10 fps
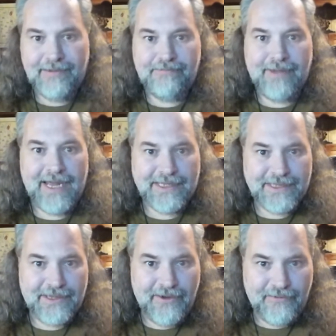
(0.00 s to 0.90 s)
minus
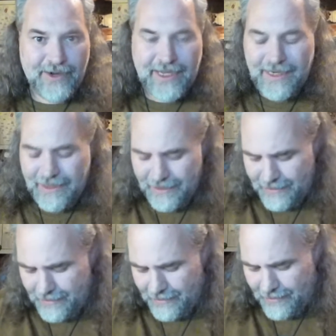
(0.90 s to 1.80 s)
the overheating.
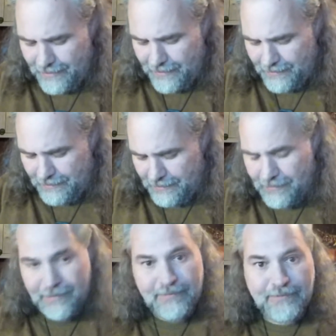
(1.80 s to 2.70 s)

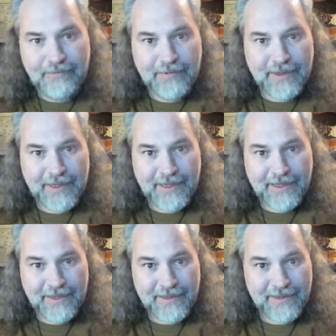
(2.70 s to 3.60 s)

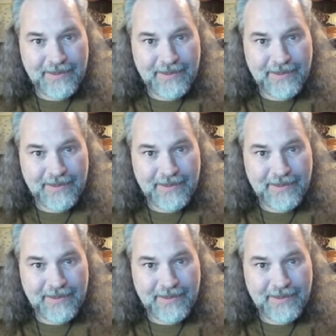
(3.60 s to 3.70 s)
But